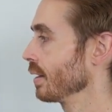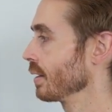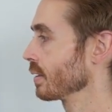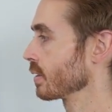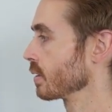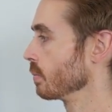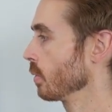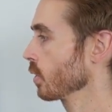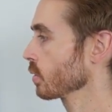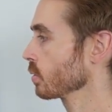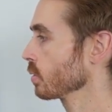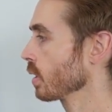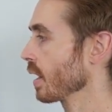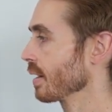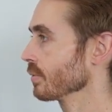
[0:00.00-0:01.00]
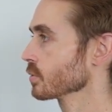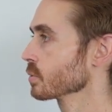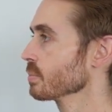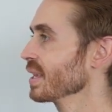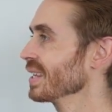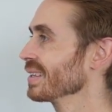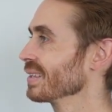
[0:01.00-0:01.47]
at the model, I was
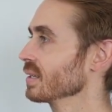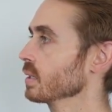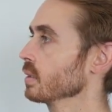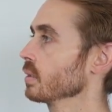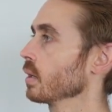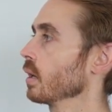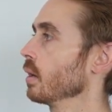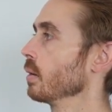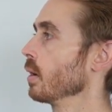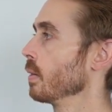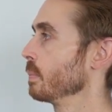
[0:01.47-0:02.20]
immediately a, uh,